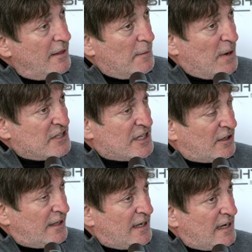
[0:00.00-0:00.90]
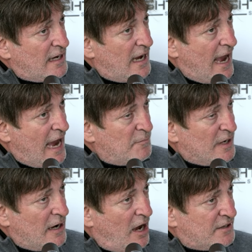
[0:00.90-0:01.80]
they basically had
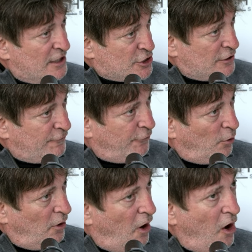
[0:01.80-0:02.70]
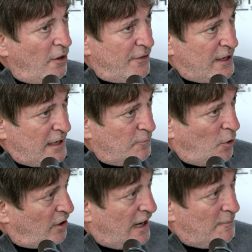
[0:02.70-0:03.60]
me audition for all the
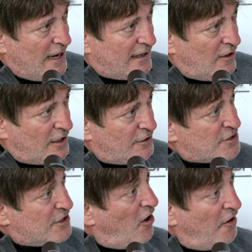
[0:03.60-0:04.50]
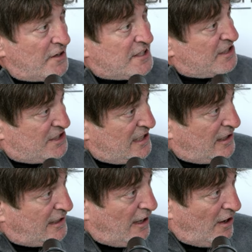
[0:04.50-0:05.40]
Mortal Kombat characters and all the DC
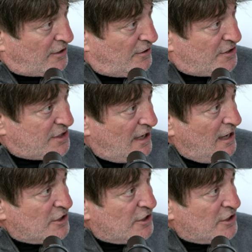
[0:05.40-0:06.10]
characters.